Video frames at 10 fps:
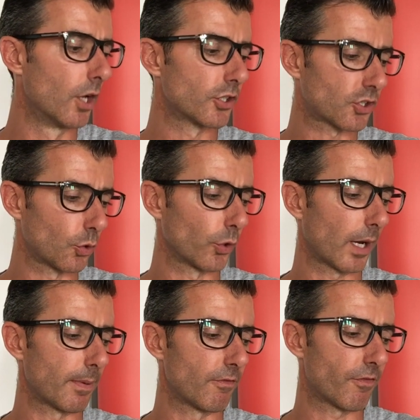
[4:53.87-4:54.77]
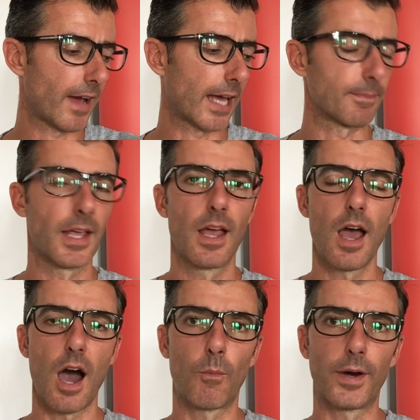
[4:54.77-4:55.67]
stored up in fat.
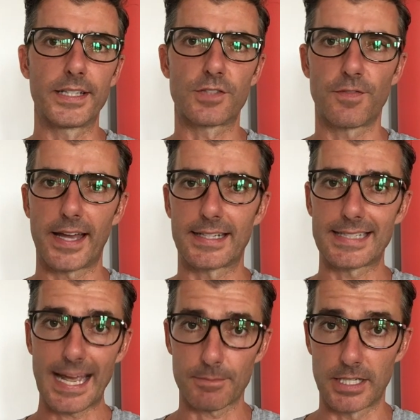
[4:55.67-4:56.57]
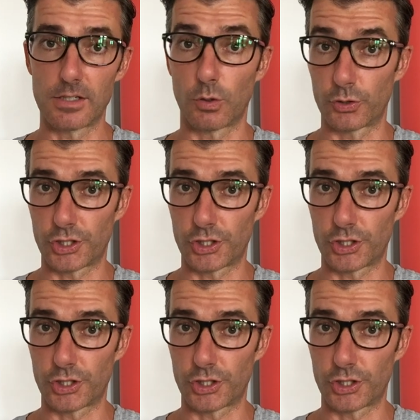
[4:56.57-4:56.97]
And when he's fat adapted,